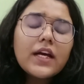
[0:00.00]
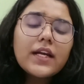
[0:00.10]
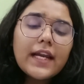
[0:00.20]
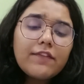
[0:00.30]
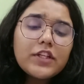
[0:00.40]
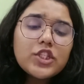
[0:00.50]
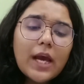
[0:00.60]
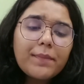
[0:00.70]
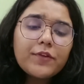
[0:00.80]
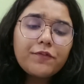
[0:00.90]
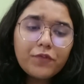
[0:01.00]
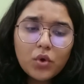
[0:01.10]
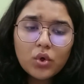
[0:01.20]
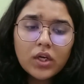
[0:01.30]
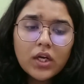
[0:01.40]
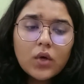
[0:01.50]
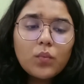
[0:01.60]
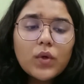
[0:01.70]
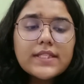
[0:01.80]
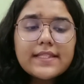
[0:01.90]
read with Chapter 4,
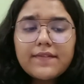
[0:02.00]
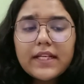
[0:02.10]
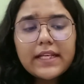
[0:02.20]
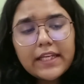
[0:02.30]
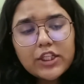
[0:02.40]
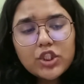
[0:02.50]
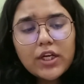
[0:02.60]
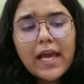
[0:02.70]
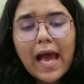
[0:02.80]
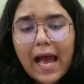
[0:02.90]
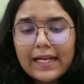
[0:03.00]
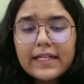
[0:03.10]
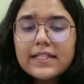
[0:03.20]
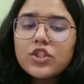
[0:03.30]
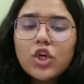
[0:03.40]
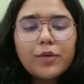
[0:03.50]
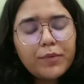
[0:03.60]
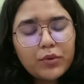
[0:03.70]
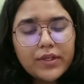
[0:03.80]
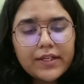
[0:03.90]
was civil in nature and is not
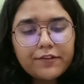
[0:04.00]
punitive.